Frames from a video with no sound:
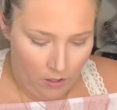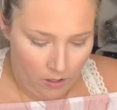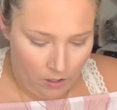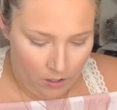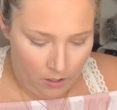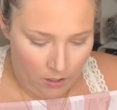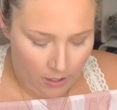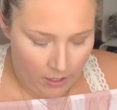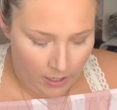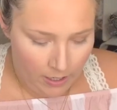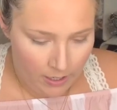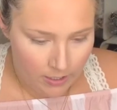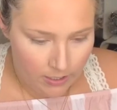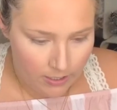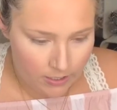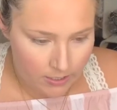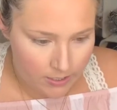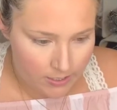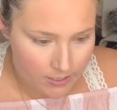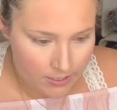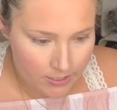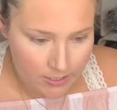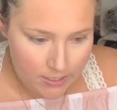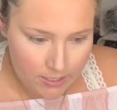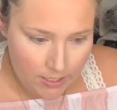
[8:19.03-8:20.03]

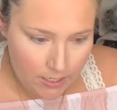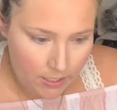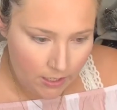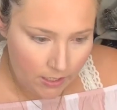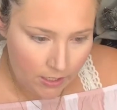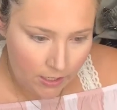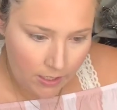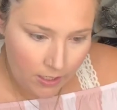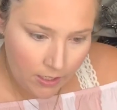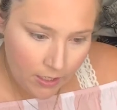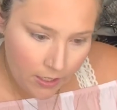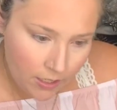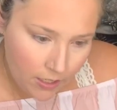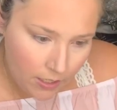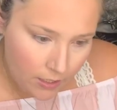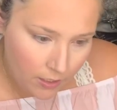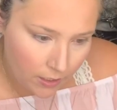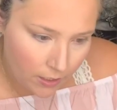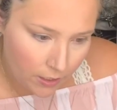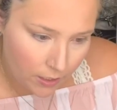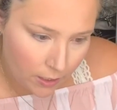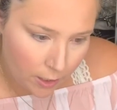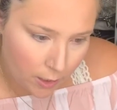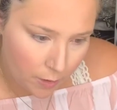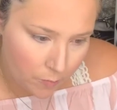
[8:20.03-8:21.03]
Next,
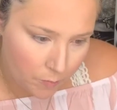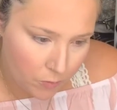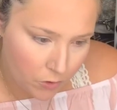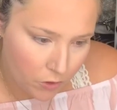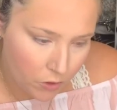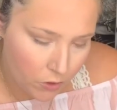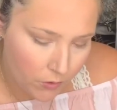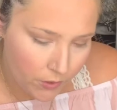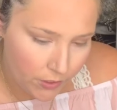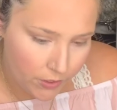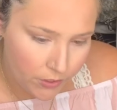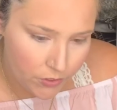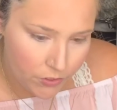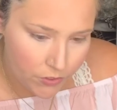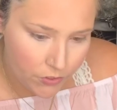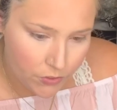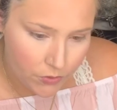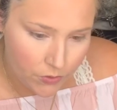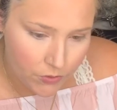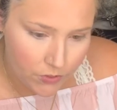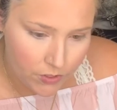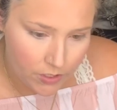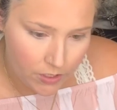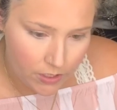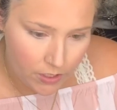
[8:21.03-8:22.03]
I'm going
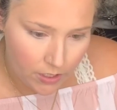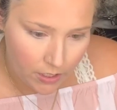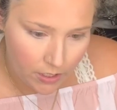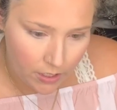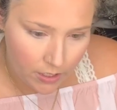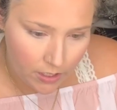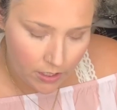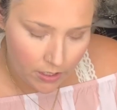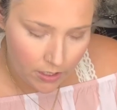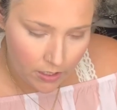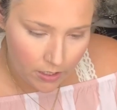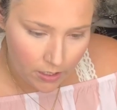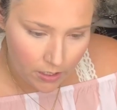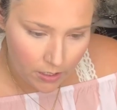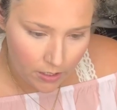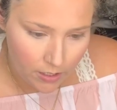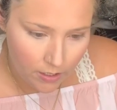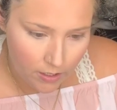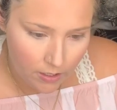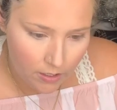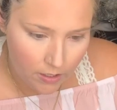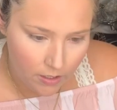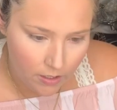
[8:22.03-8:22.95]
to take